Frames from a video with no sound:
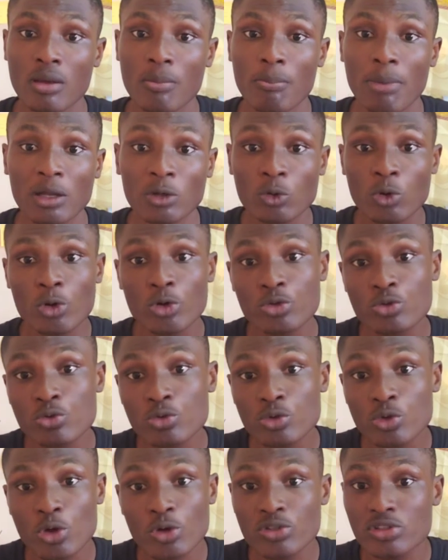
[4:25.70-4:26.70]
But those
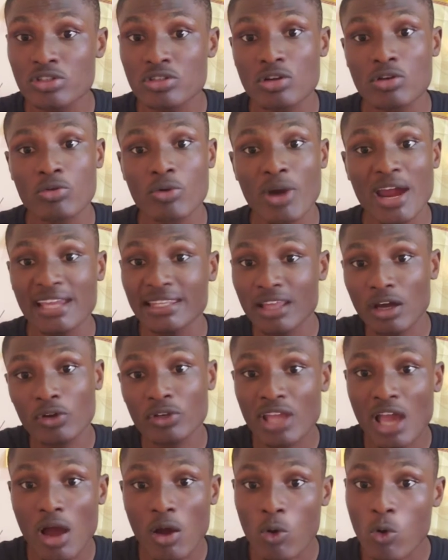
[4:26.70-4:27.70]
who don't write down
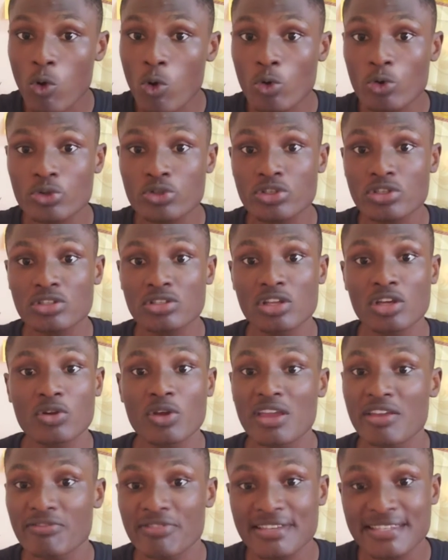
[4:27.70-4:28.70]
their goals, they don't
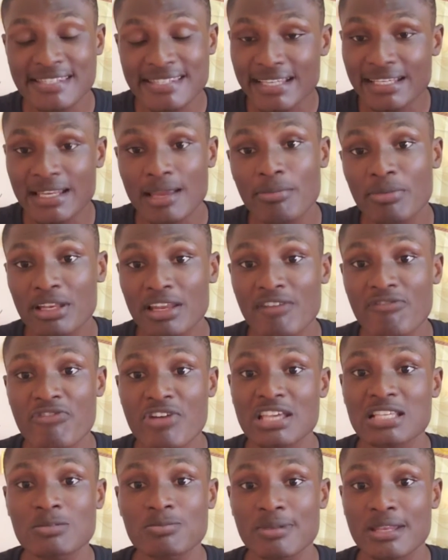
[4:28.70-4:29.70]
even set them in the
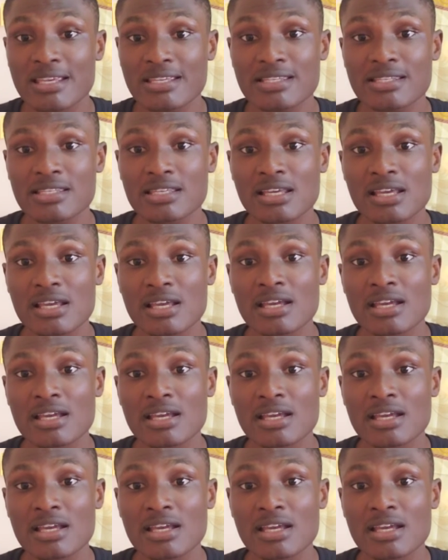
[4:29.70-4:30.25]
first place,